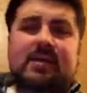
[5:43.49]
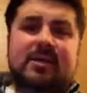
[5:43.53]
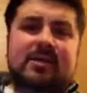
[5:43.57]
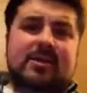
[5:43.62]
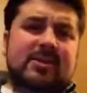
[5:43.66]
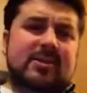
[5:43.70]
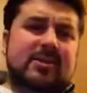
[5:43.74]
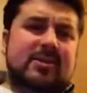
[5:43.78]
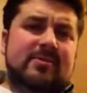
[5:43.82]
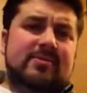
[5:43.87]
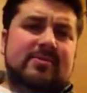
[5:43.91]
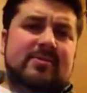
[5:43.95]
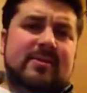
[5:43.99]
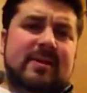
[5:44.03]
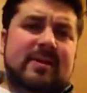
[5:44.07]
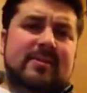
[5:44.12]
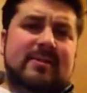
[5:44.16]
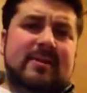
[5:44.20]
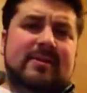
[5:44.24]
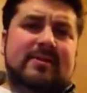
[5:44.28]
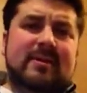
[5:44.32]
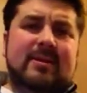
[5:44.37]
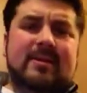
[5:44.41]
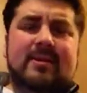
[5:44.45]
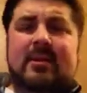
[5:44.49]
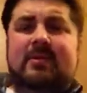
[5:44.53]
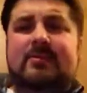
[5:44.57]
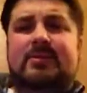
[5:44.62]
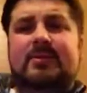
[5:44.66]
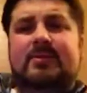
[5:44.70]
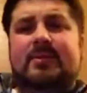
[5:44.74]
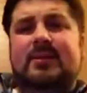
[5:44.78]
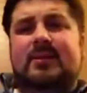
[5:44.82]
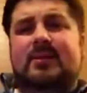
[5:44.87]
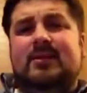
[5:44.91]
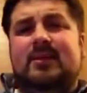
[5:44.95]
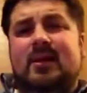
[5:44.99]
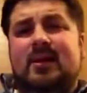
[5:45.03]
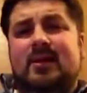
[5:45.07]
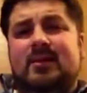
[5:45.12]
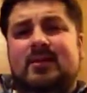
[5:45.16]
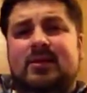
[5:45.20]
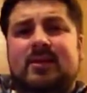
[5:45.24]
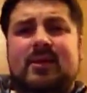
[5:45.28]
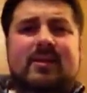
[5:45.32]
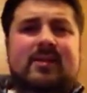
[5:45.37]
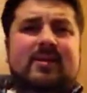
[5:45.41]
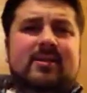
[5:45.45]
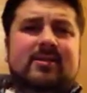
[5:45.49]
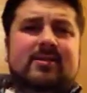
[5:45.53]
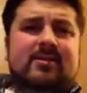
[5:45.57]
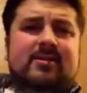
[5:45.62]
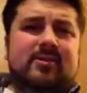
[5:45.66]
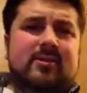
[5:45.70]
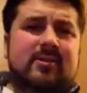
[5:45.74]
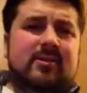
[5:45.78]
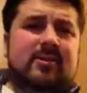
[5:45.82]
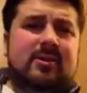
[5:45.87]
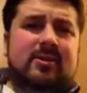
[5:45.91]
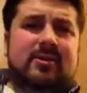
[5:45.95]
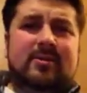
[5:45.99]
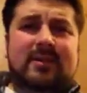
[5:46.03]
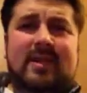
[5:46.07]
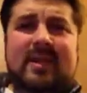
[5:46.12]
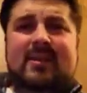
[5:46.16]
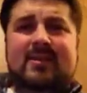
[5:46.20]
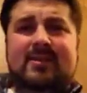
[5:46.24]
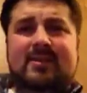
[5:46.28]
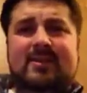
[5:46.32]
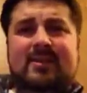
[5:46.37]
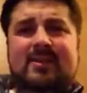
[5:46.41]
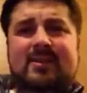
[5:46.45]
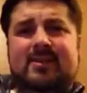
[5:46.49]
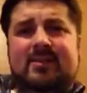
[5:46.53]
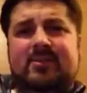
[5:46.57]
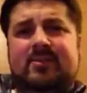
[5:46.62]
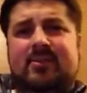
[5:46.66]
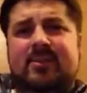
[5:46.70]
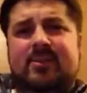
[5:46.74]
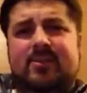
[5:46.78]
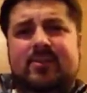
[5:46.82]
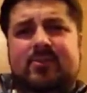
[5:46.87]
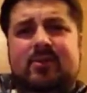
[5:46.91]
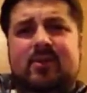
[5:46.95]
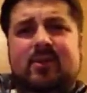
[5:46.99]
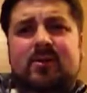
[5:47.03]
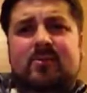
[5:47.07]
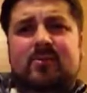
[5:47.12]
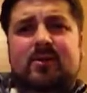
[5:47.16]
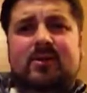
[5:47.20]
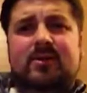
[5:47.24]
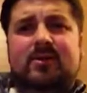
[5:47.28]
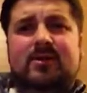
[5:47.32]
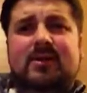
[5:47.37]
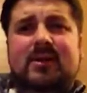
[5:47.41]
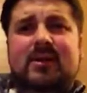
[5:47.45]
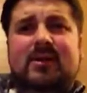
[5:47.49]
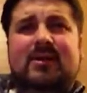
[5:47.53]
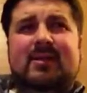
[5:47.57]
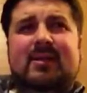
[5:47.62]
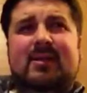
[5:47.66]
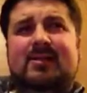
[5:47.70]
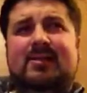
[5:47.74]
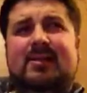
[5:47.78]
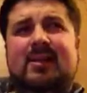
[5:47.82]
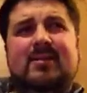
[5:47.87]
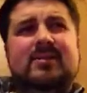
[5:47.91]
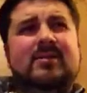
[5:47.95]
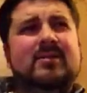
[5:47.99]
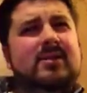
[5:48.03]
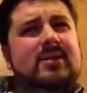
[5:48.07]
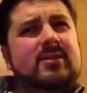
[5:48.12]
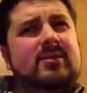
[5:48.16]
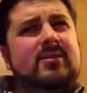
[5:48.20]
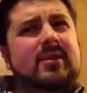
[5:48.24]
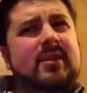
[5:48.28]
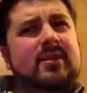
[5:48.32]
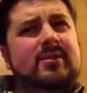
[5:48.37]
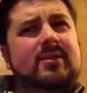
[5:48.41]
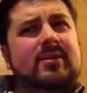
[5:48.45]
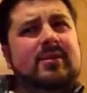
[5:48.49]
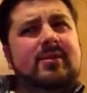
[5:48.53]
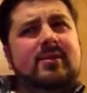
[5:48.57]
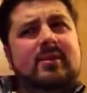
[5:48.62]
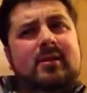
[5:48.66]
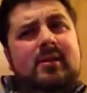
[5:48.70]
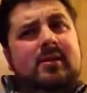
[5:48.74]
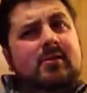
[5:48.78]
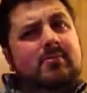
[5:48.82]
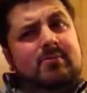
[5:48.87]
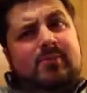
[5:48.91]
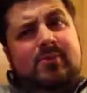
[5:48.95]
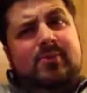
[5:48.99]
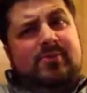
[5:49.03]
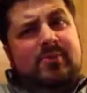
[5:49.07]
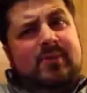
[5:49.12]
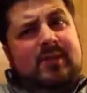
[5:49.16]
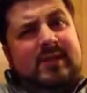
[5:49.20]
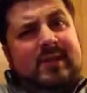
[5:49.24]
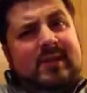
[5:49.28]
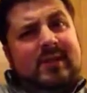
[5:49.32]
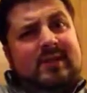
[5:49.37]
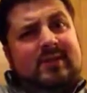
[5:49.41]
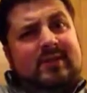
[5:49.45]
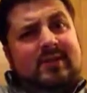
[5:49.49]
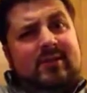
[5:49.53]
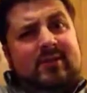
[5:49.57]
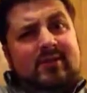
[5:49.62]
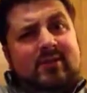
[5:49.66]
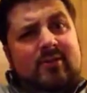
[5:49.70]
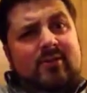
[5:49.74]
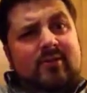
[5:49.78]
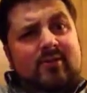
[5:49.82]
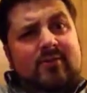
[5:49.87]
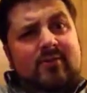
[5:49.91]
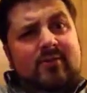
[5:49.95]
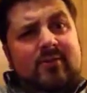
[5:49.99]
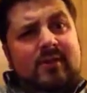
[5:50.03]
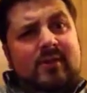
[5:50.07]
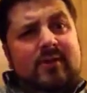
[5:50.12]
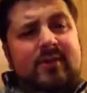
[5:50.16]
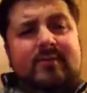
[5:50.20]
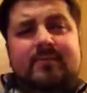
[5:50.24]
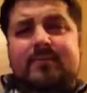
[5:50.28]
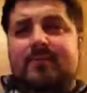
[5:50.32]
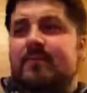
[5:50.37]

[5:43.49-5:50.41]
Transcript: See, many times you'll meet a doctor like this or a lawyer. NT is a very strong personality. They sense things that are out there, and they get in there and go for it.